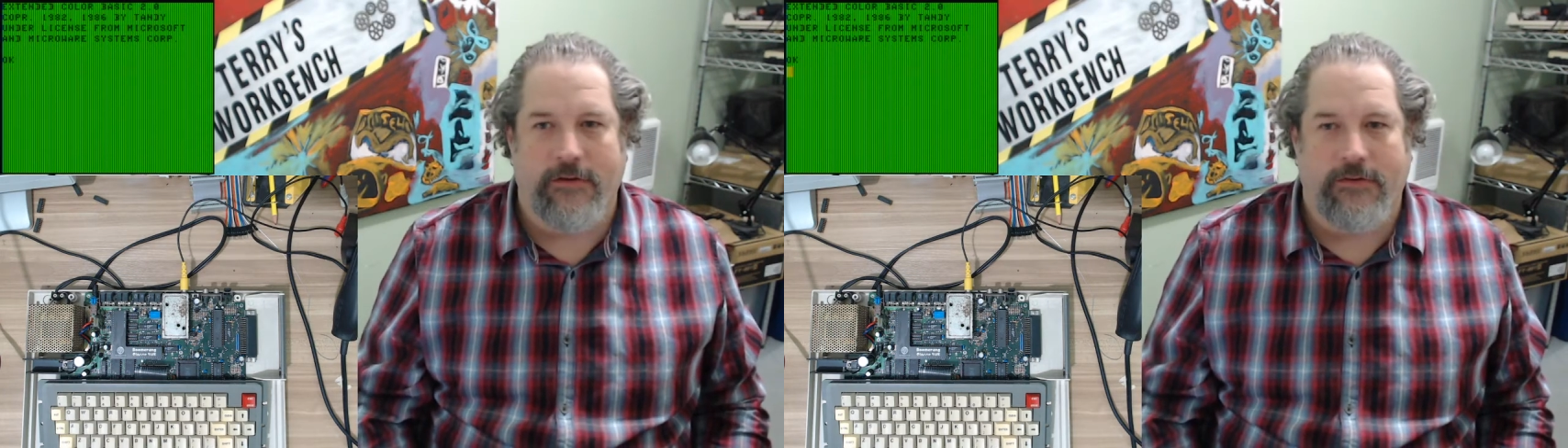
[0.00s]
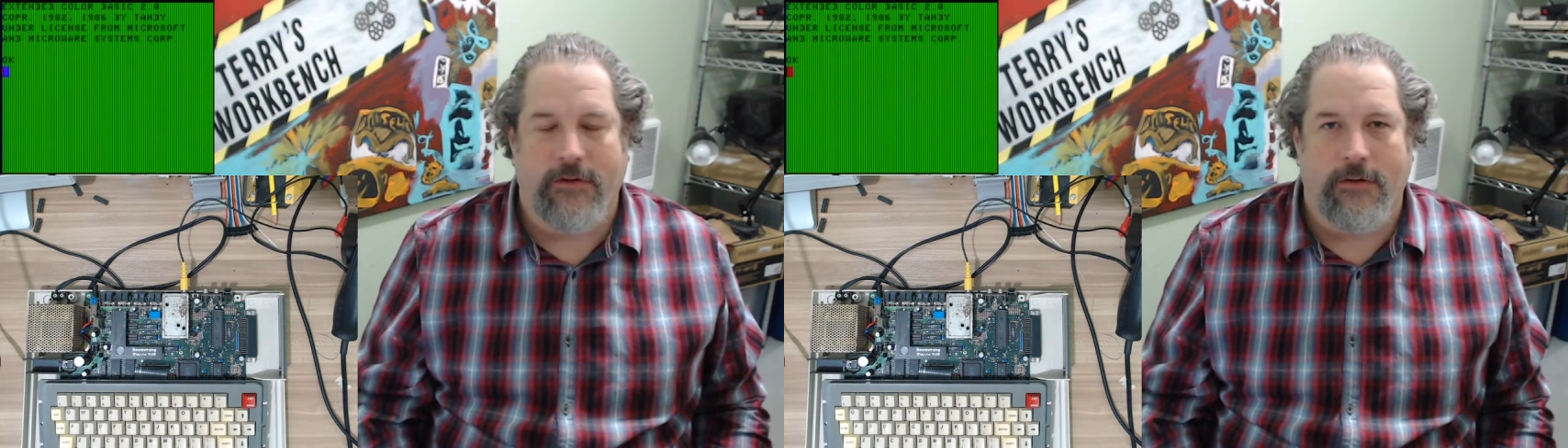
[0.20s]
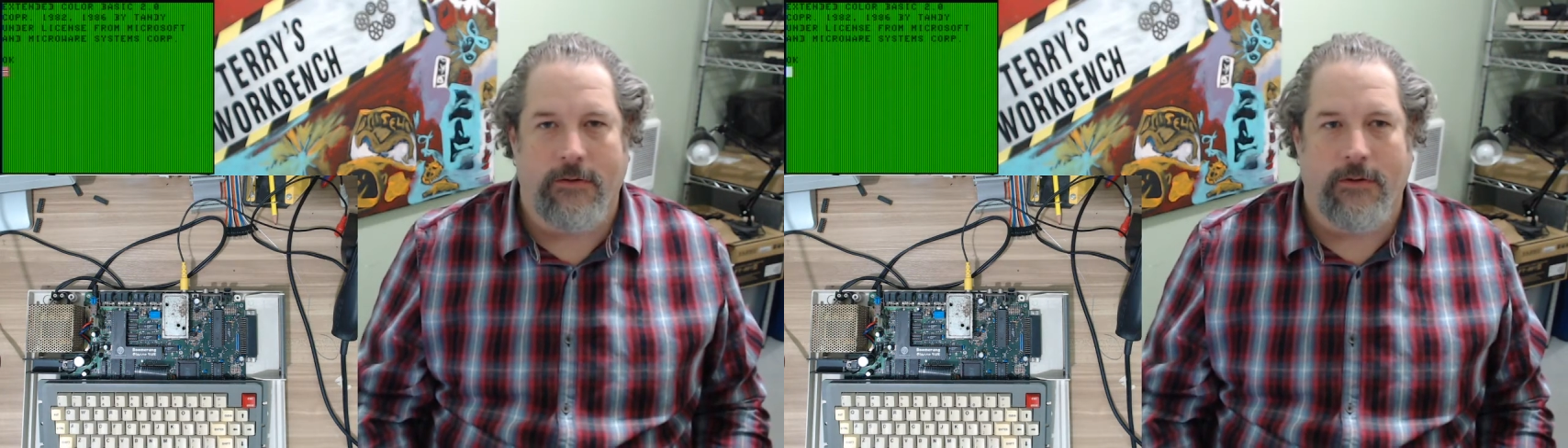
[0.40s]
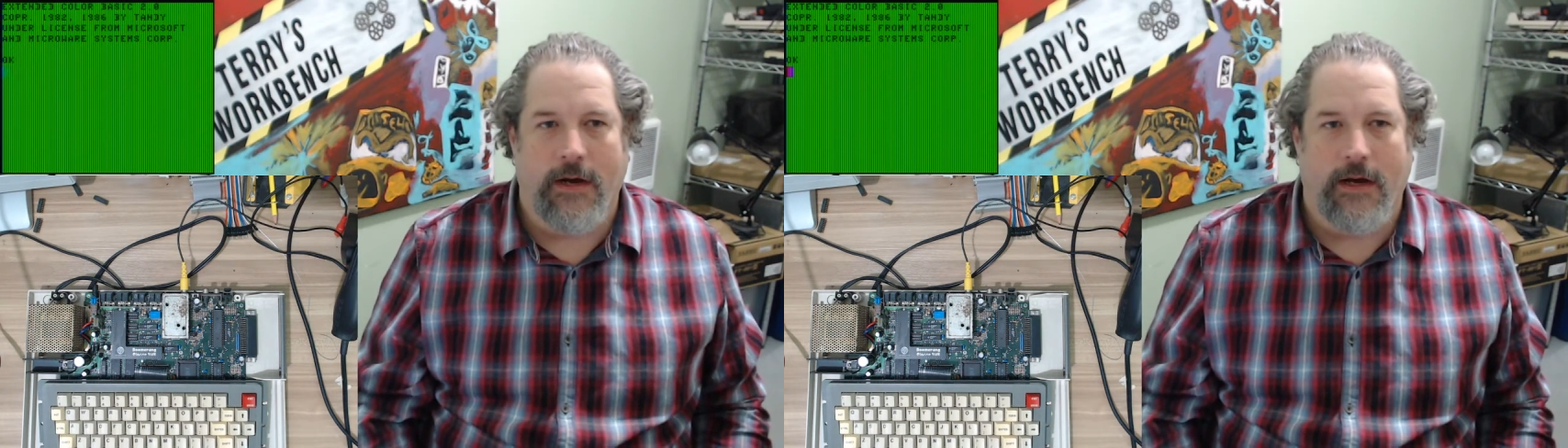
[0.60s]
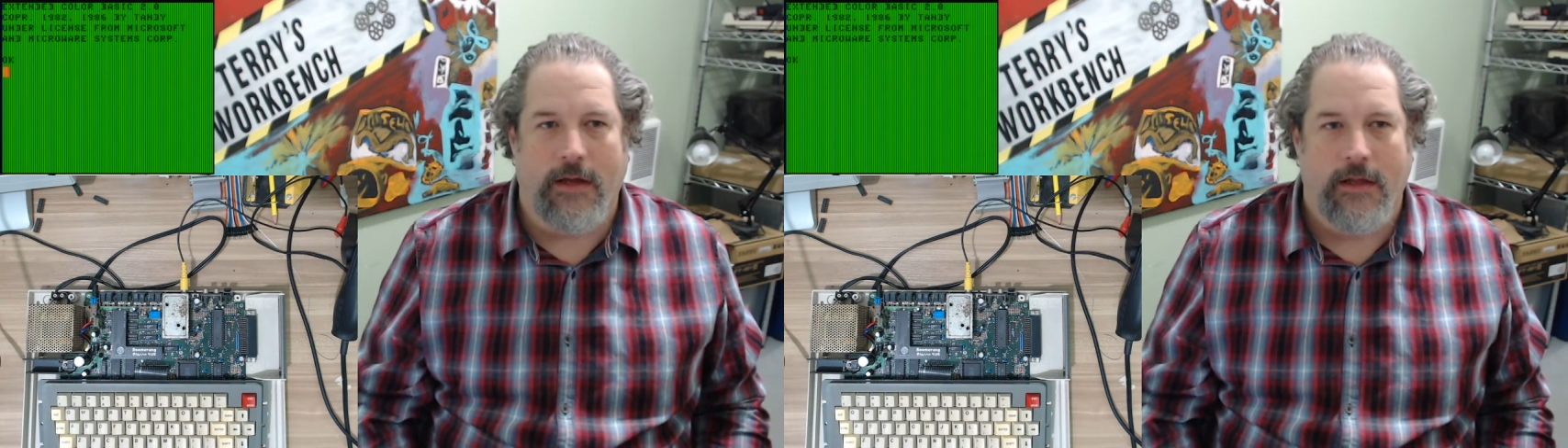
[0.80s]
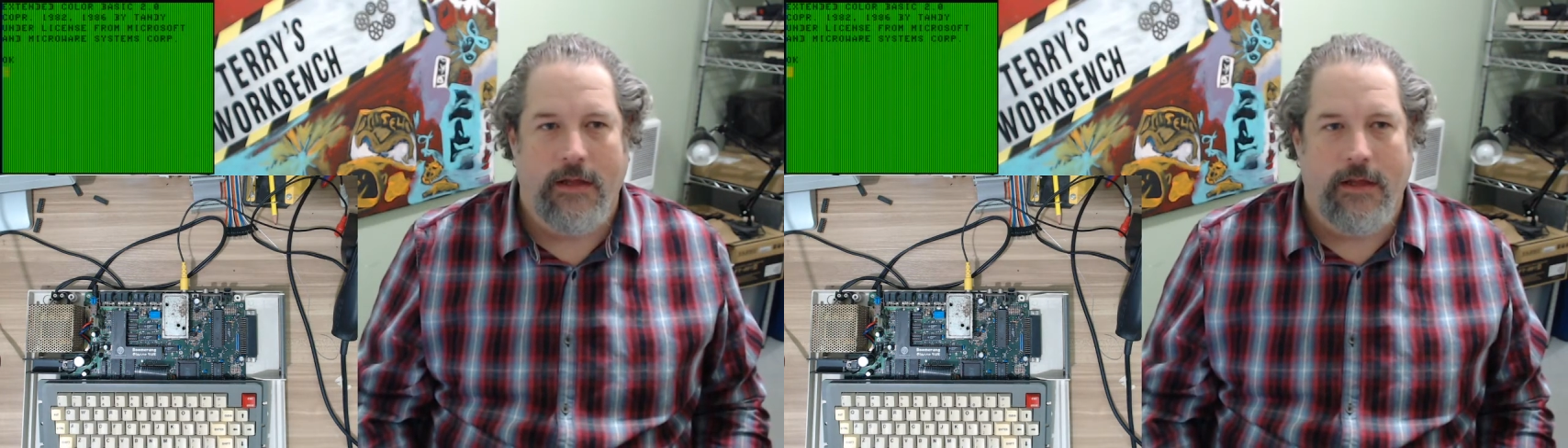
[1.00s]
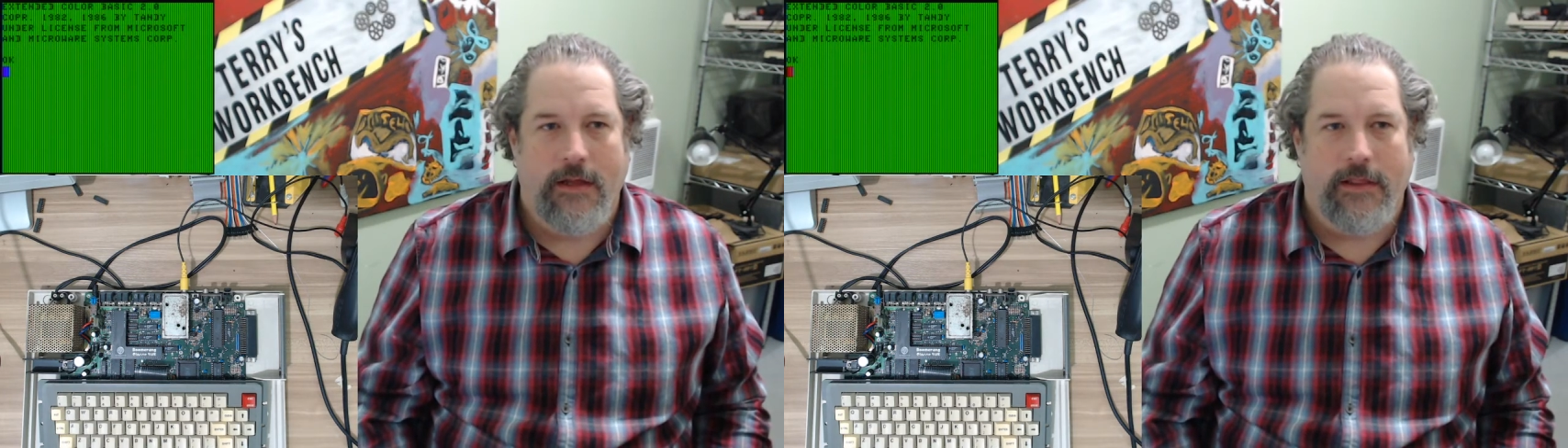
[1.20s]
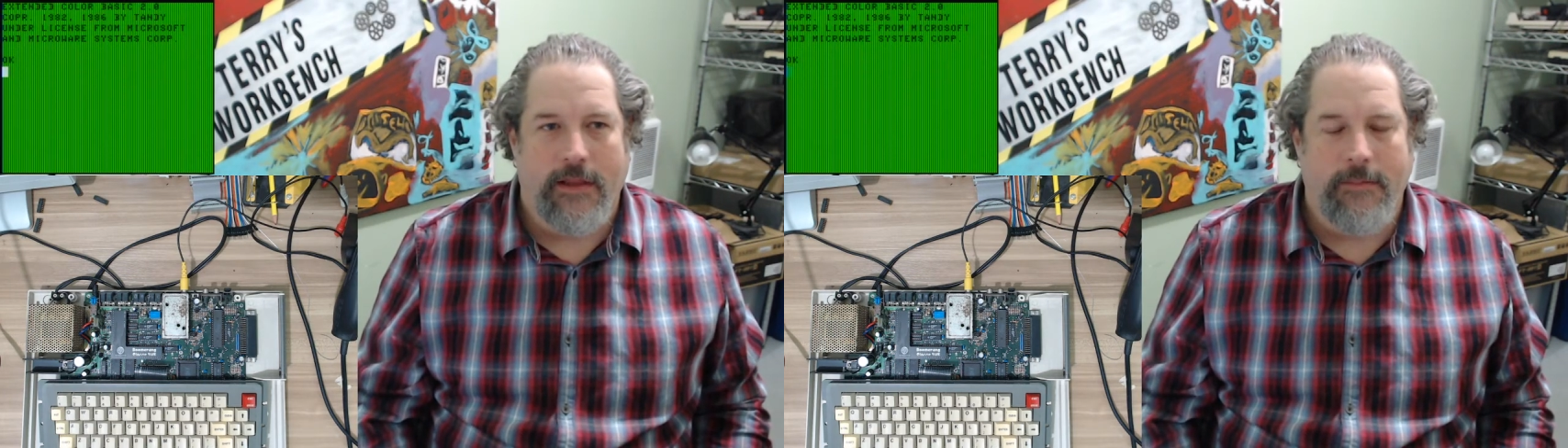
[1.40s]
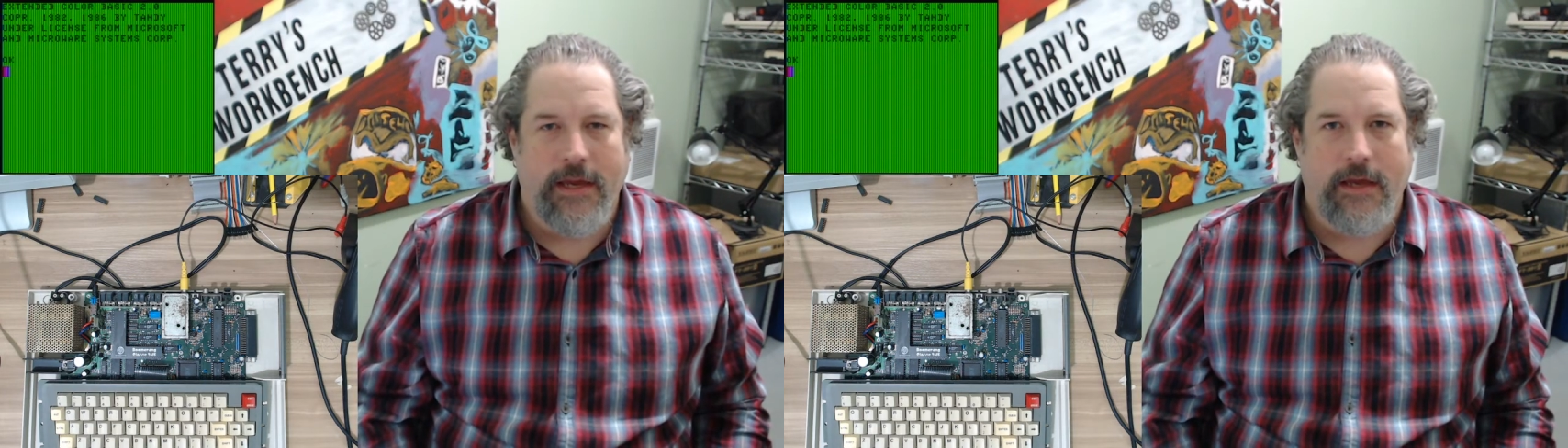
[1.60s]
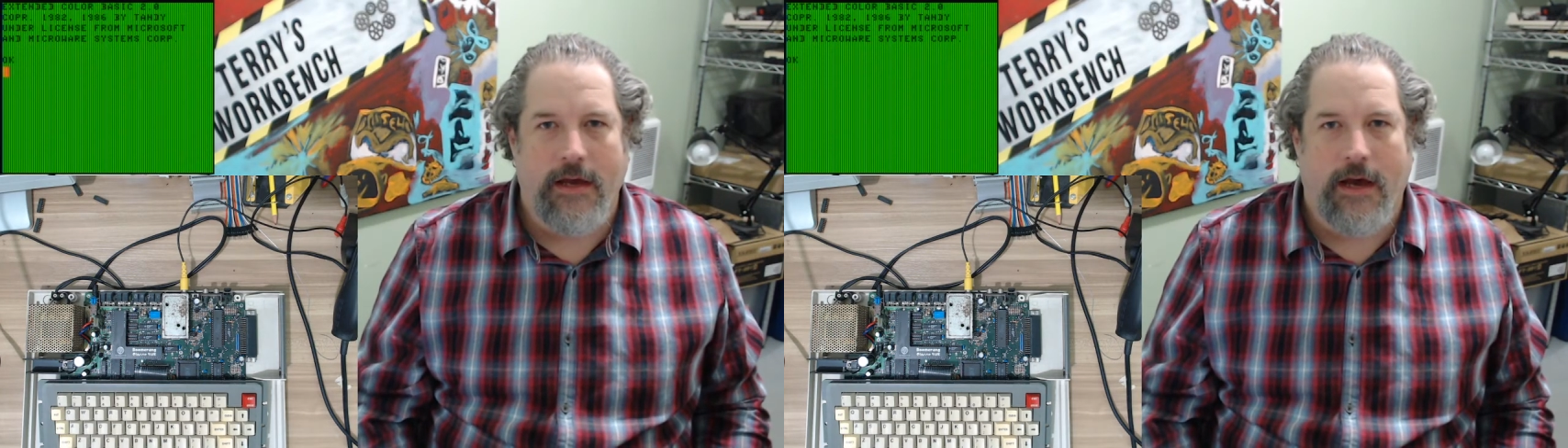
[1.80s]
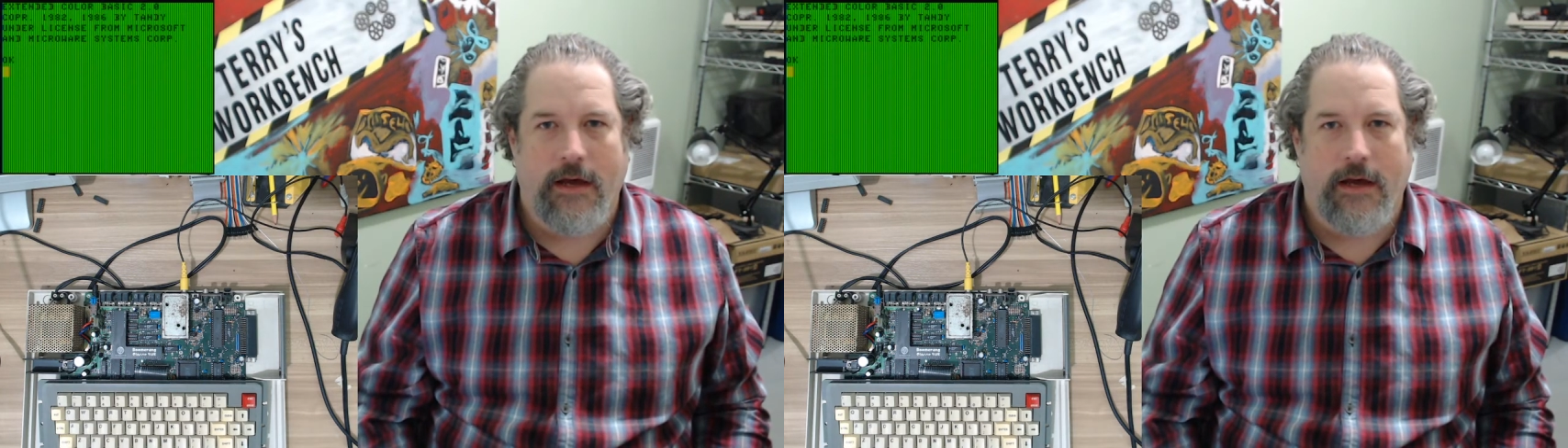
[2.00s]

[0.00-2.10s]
So let me